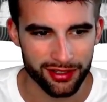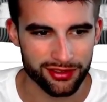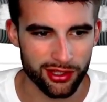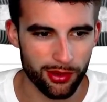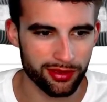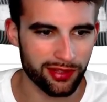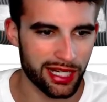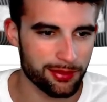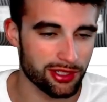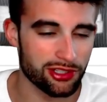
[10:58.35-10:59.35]
So in
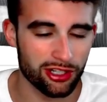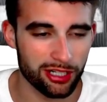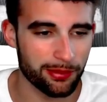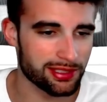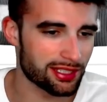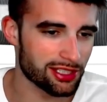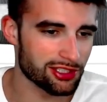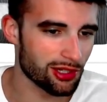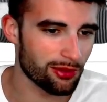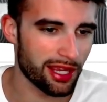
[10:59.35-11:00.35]
lineups and tournaments that you
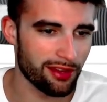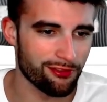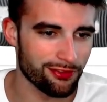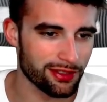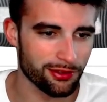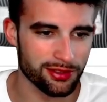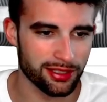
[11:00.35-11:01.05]
don't have Fields,